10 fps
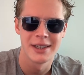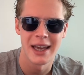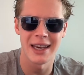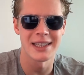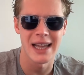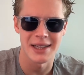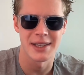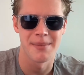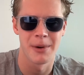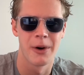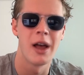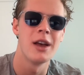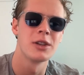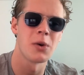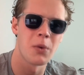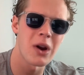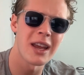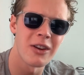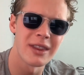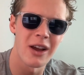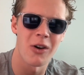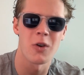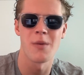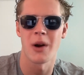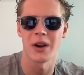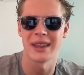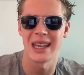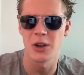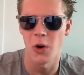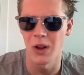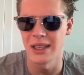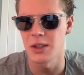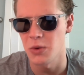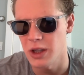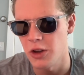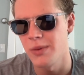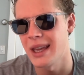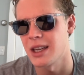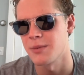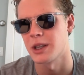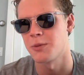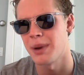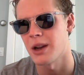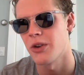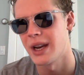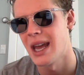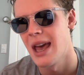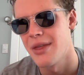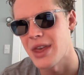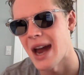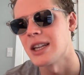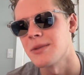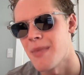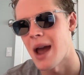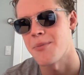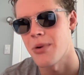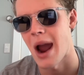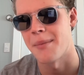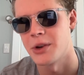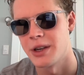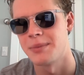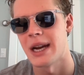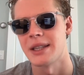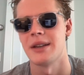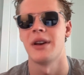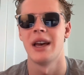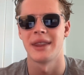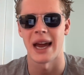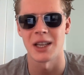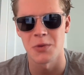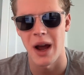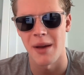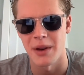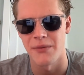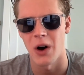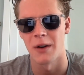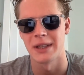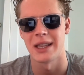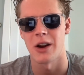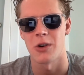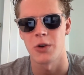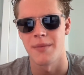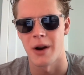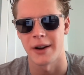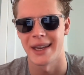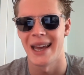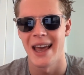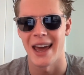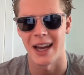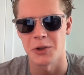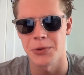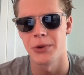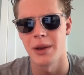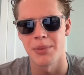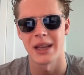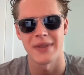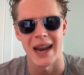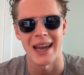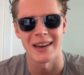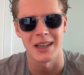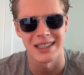It is that simple. So we're here in the altcoin market. The goal is to accumulate as much Bitcoin. That is my primary objective. That is why I'm involved in the altcoin market. And I truly believe that I can